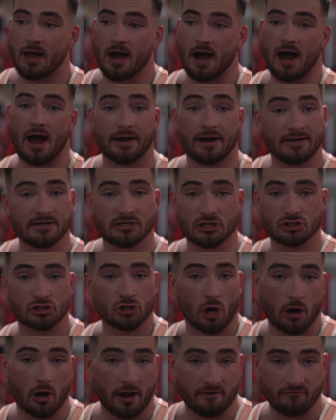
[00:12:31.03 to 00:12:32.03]
I need to
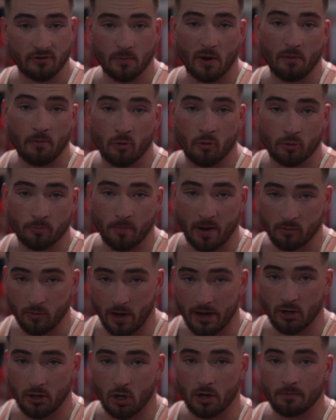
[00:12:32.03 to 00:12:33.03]
start every movement with my
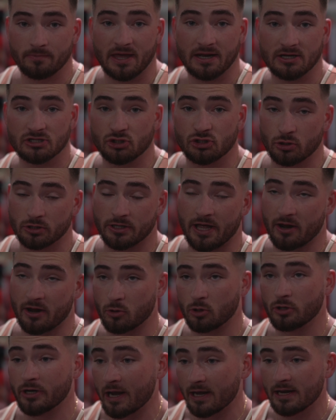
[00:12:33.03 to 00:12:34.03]
right arm, that is
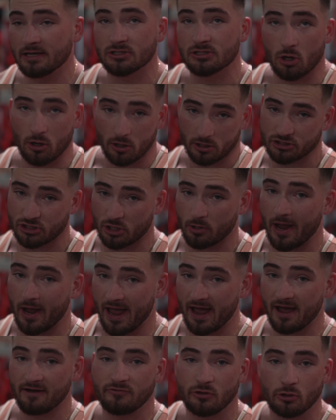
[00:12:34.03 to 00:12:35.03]
unilateral, and I need to also
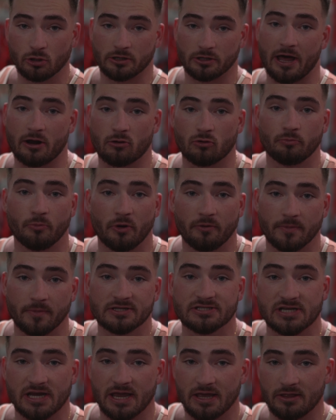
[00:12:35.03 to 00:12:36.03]
have unilateral
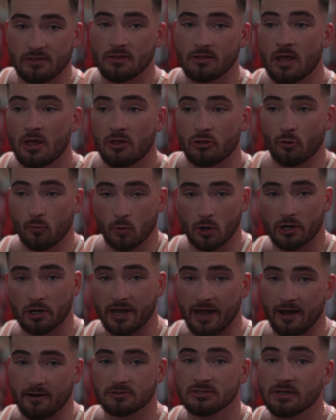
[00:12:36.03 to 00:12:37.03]
movements in the
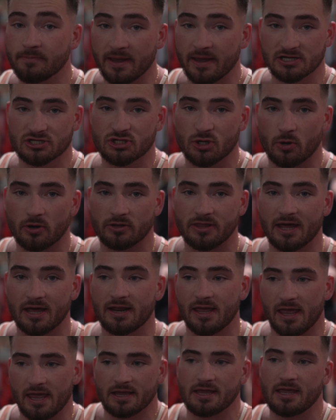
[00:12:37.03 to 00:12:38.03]
workout to make sure that
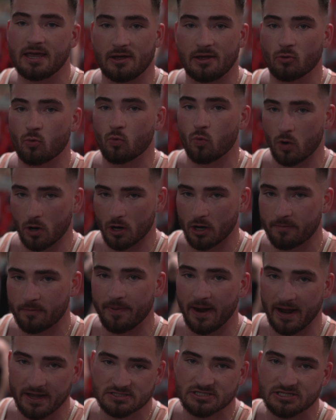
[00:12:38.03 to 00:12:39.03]
it can work
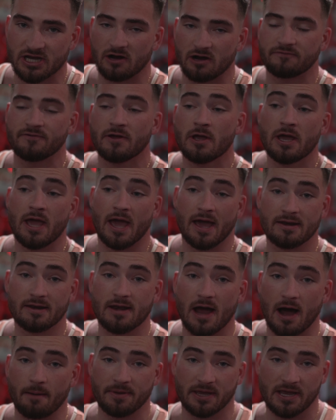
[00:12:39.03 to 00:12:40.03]
by itself and
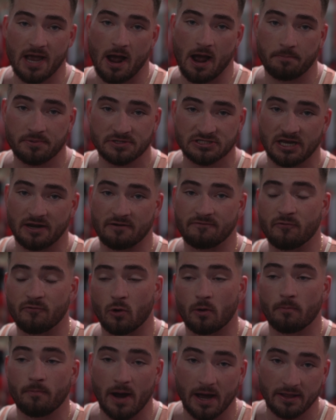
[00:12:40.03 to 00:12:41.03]
not be compensated
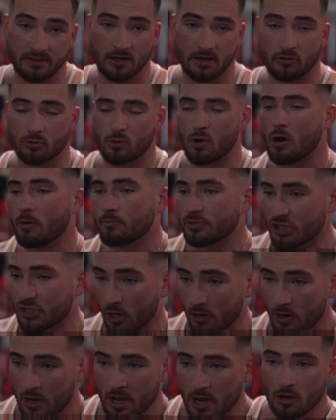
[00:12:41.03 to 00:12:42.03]
for by the other arm.
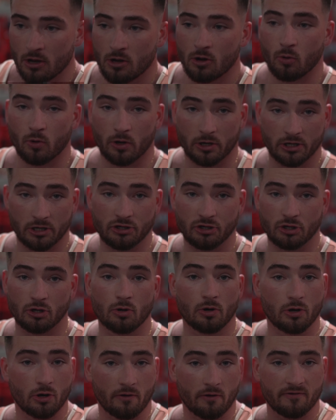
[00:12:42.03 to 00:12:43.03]
So we're gonna
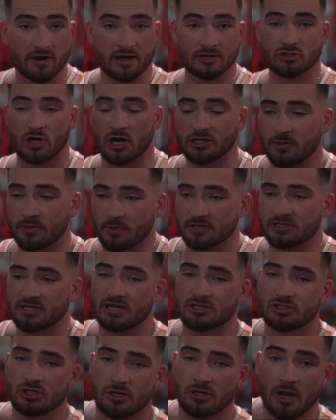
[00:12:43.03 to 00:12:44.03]
do an overhead tricep
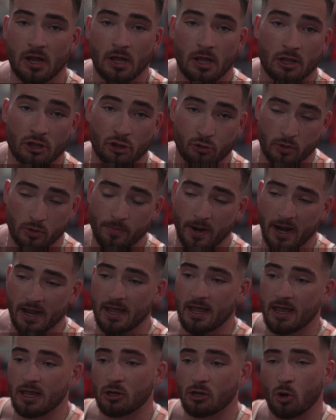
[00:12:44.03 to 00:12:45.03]
extension,
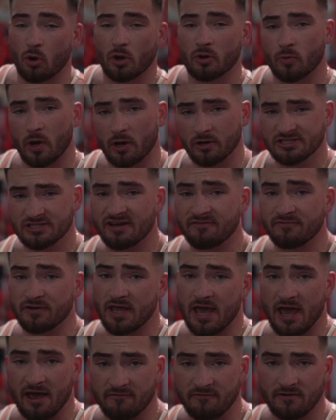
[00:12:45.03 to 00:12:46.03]
3x8, going relatively
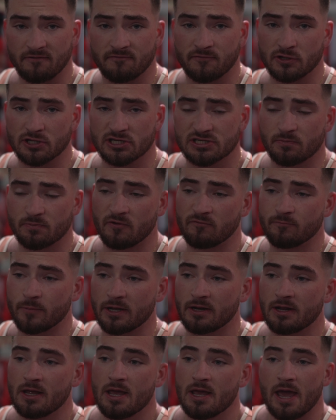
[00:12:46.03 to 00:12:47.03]
heavy for this
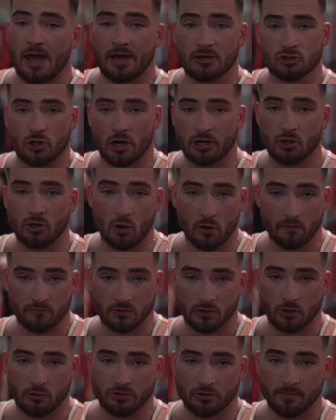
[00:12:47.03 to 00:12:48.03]
movement and trying to
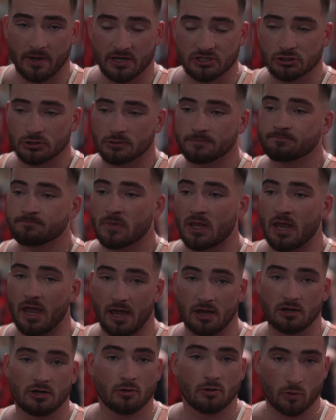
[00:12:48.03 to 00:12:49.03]
overload the muscle.
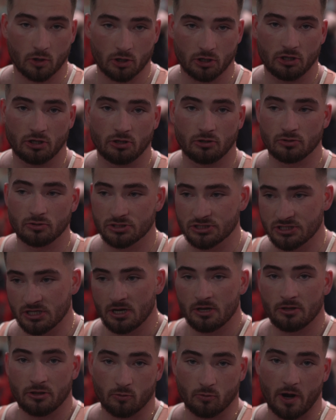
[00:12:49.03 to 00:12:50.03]
And we're gonna use
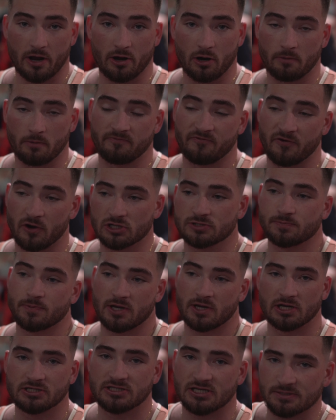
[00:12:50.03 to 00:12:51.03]
the right arm first
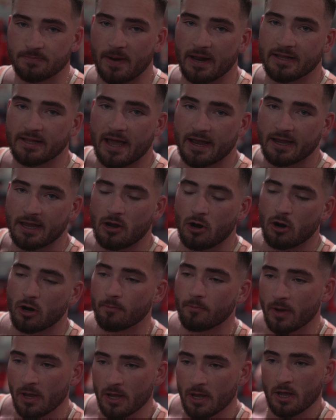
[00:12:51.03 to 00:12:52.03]
because it is my lagging
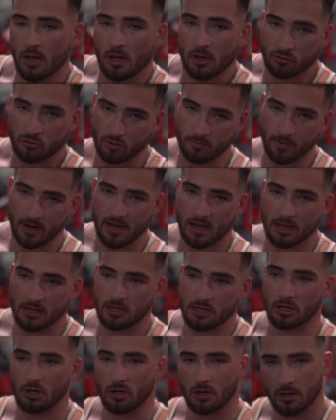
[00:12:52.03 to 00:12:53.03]
arm. 3x8
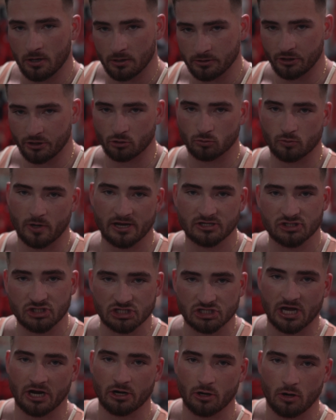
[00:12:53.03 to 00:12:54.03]
here, little rest,
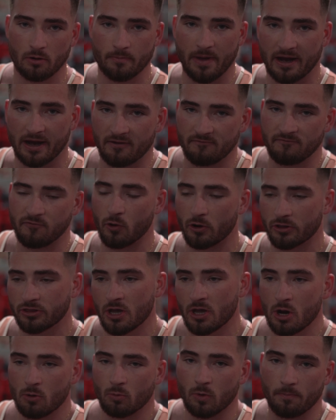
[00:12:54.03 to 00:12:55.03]
just kind of going back and forth.
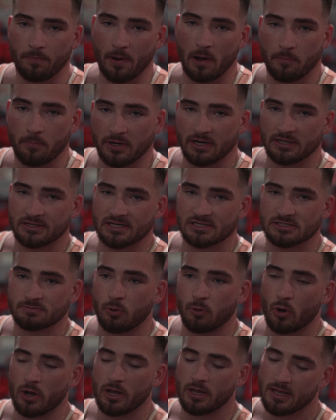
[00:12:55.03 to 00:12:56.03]
We're pumping at this
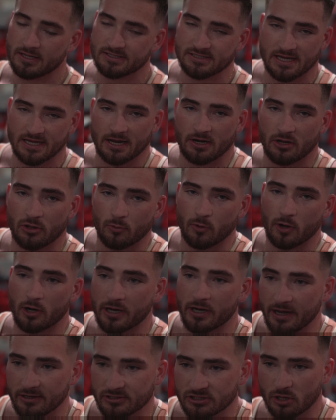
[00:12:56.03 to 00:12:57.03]
point. It's the end of the
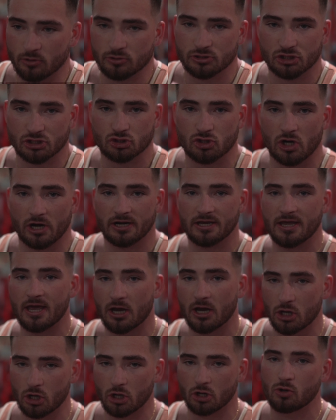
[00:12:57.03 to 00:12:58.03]
workout, so we're just trying to
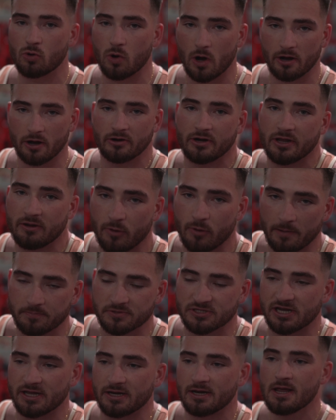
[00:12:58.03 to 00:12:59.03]
get good quality
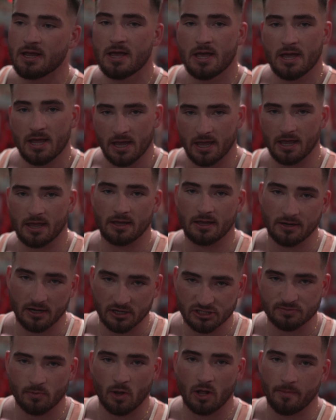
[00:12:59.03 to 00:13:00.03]
reps in a
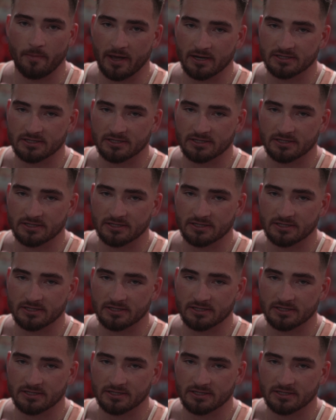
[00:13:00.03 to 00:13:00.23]
small amount